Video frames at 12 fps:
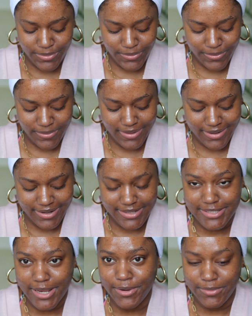Whew,
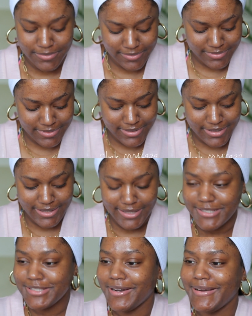let's go.
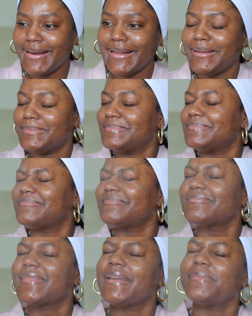It started.
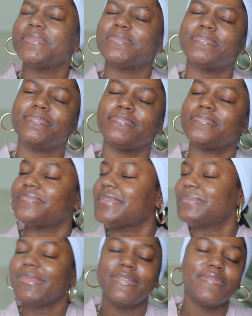Okay.
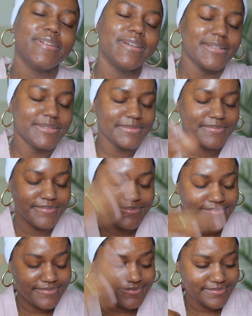Burn my face.
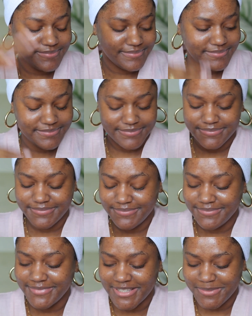
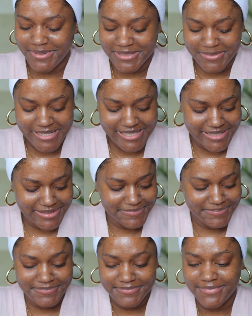Mmm, this smells
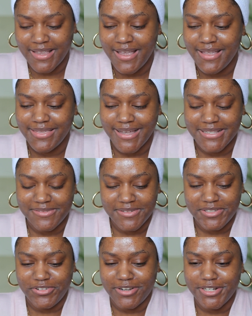amazing. That's
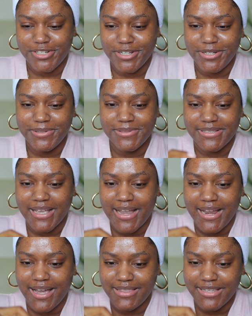from Trader Joe's.
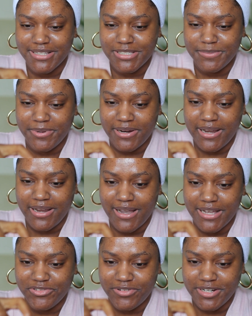I got that spray
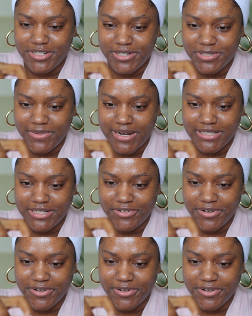at Trader Joe's when I did